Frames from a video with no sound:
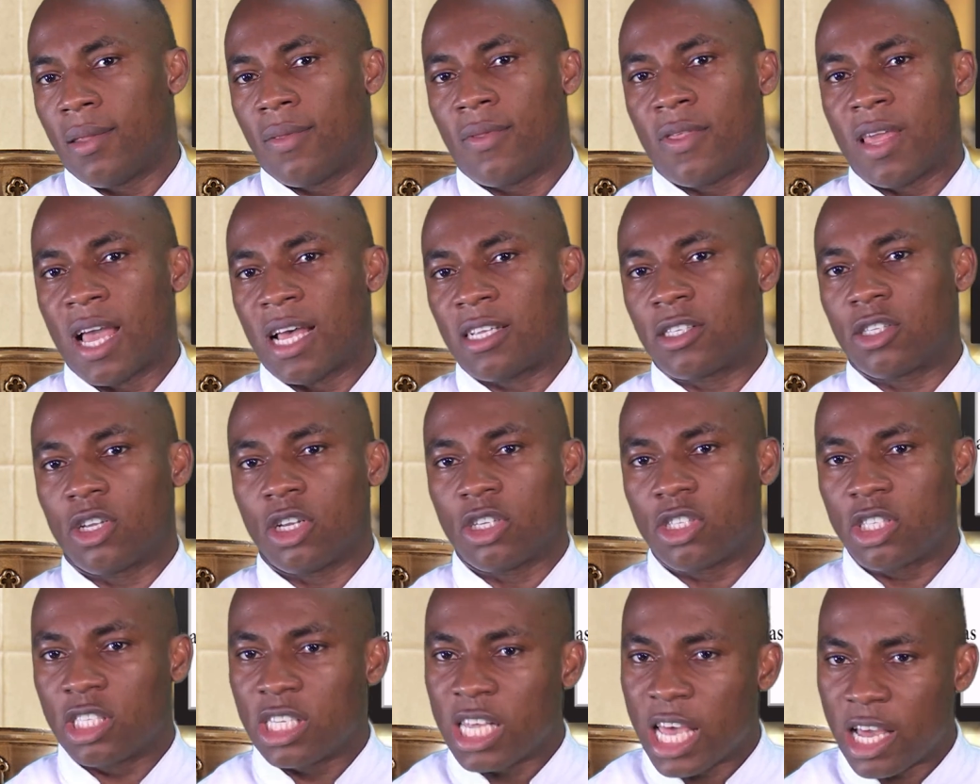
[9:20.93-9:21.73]
The
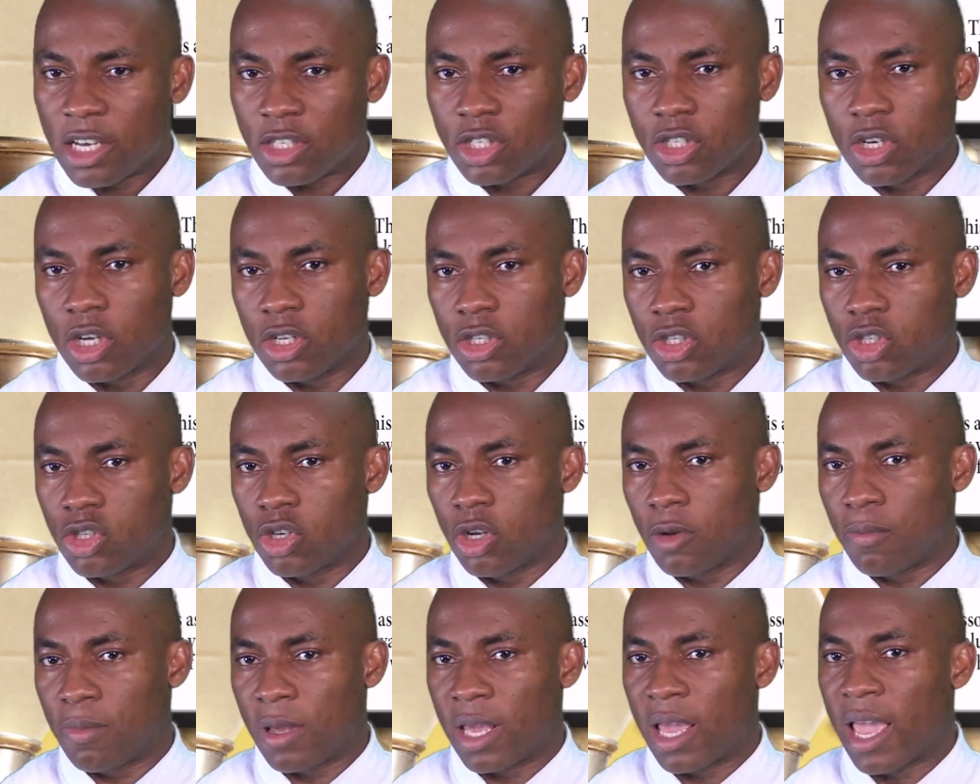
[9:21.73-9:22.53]
association
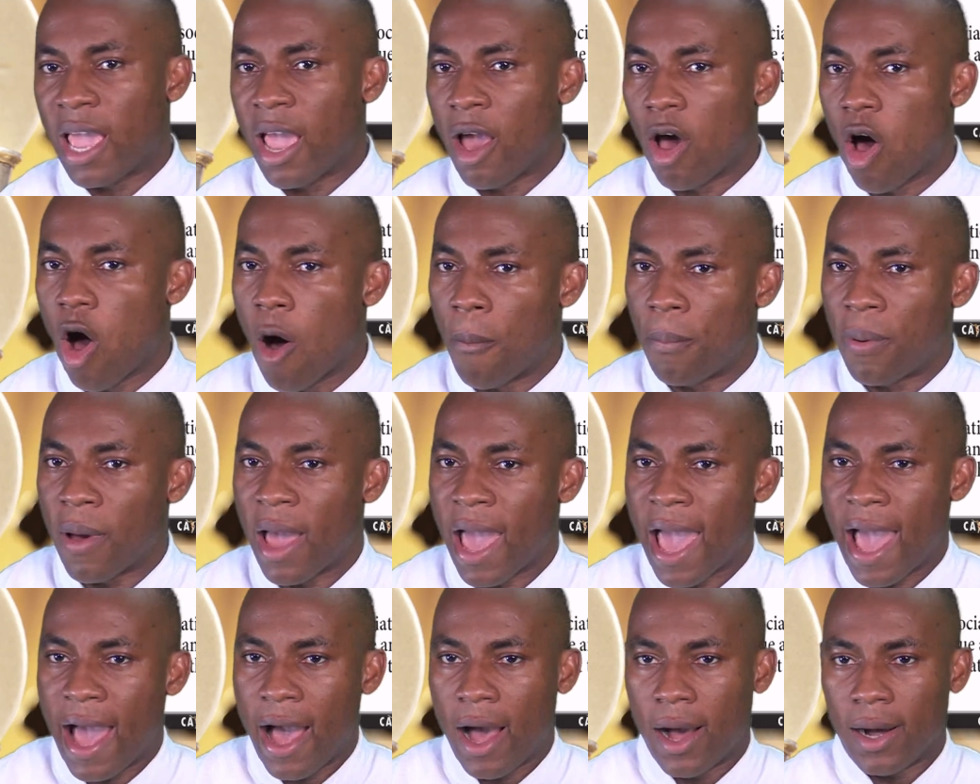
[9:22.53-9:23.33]
should be
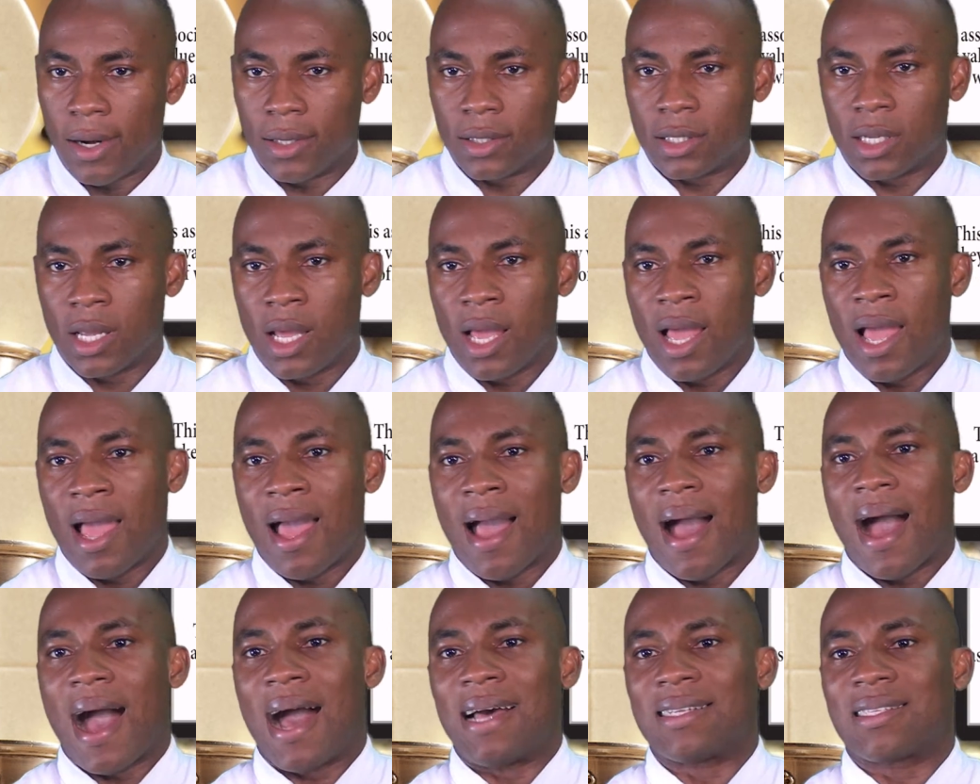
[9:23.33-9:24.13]
upheld
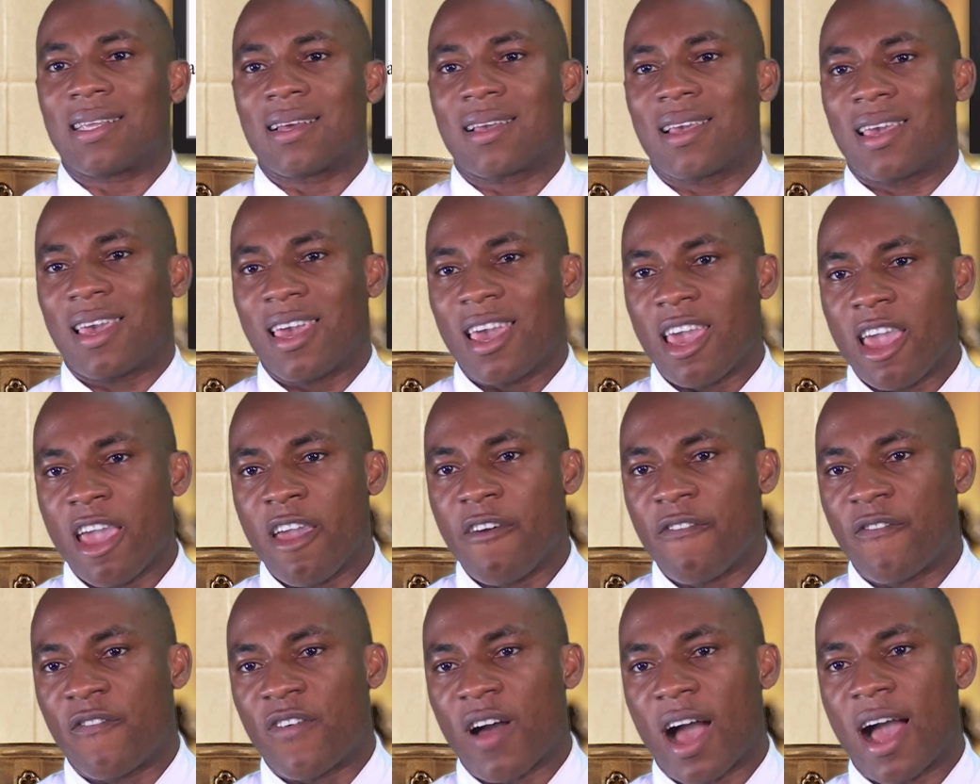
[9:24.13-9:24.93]
as a
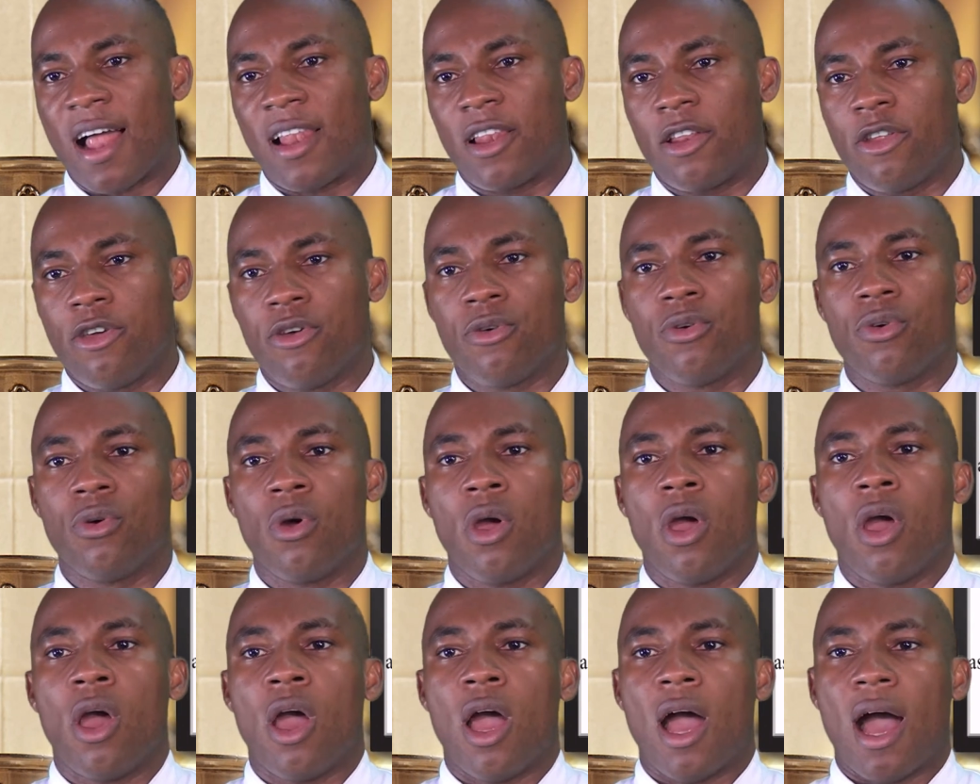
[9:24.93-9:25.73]
key value
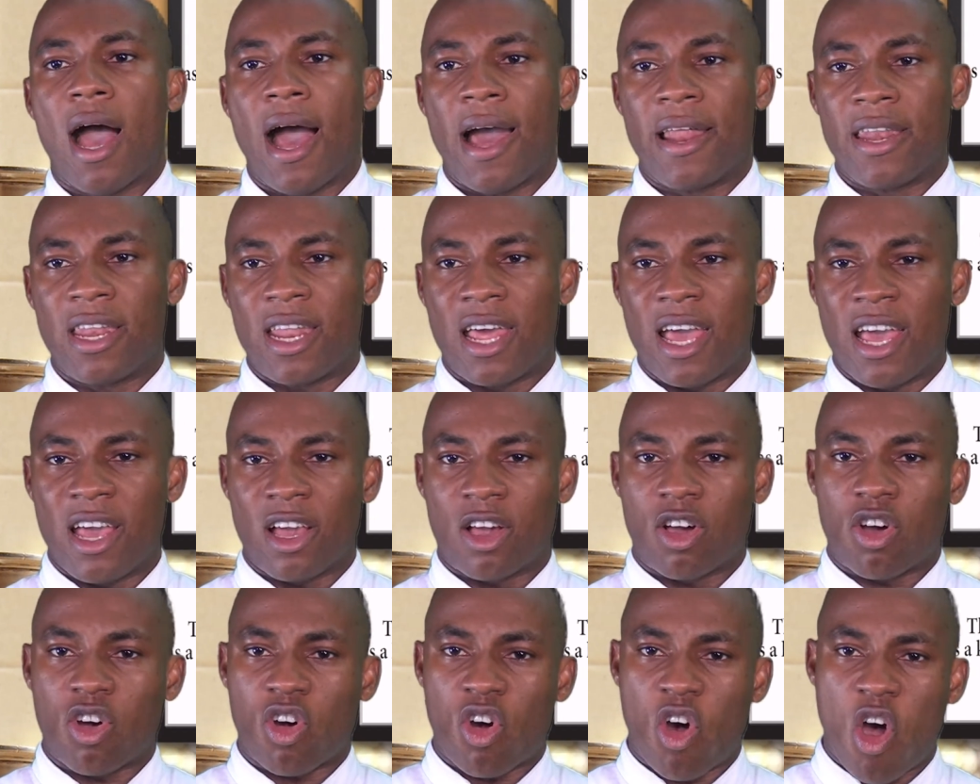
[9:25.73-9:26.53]
and
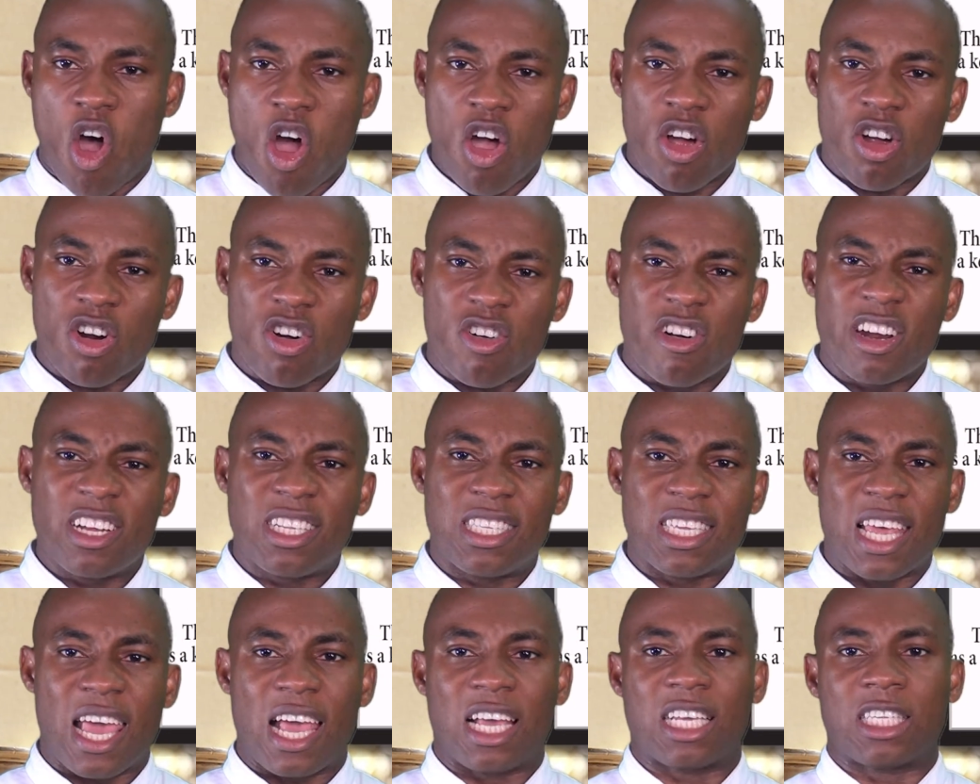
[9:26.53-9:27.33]
a
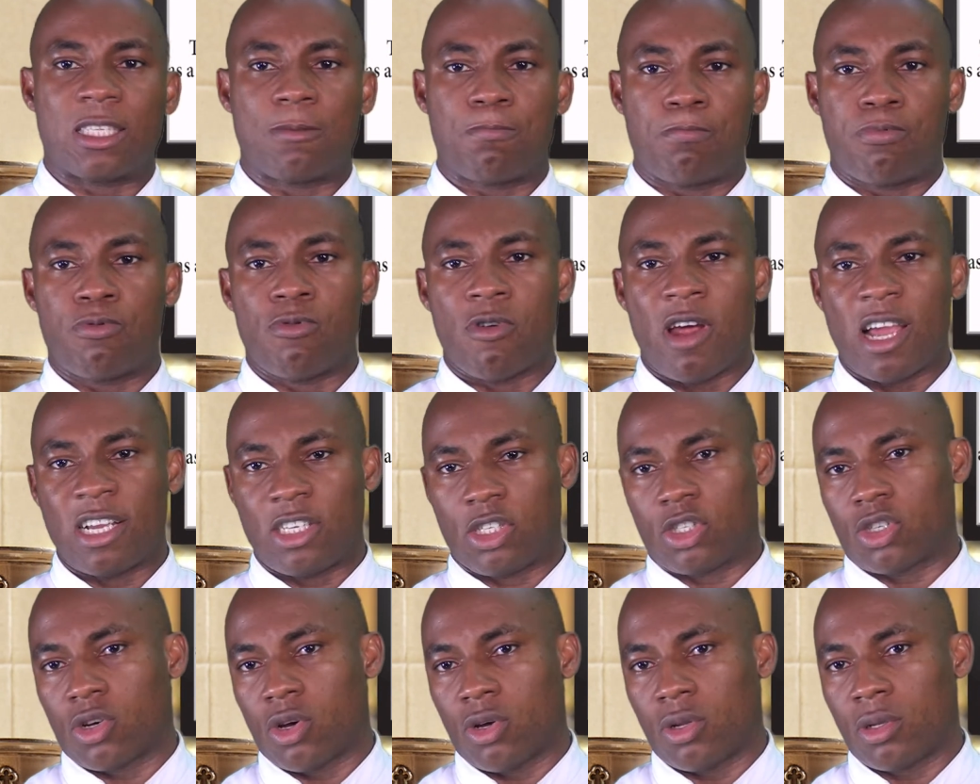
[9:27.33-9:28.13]
concrete
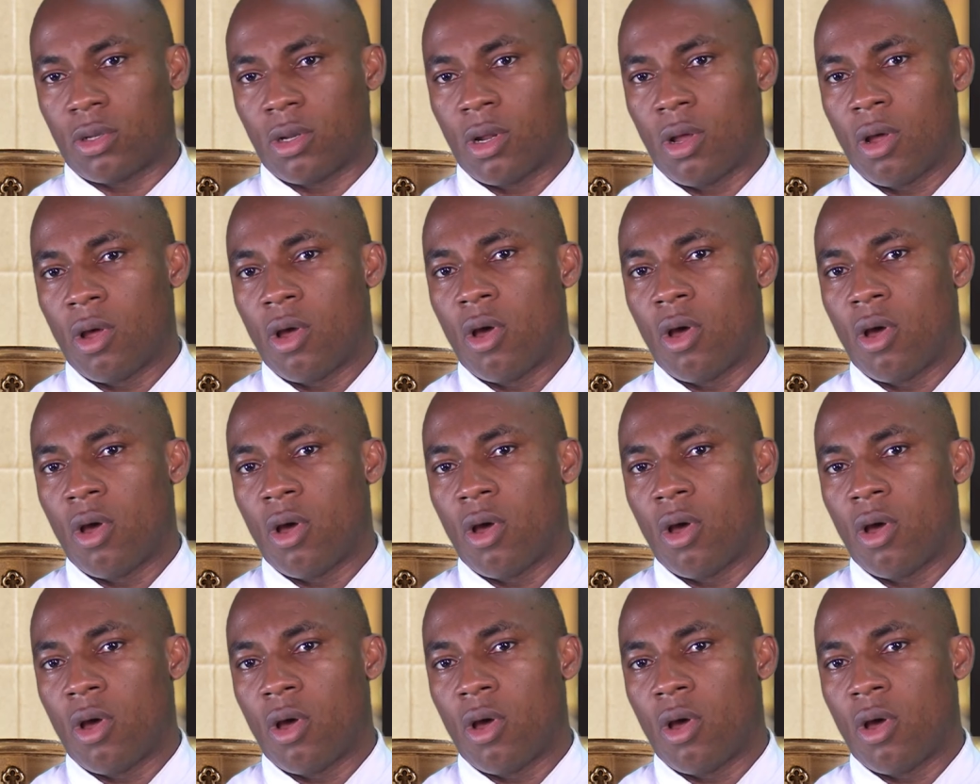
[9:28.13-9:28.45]
expression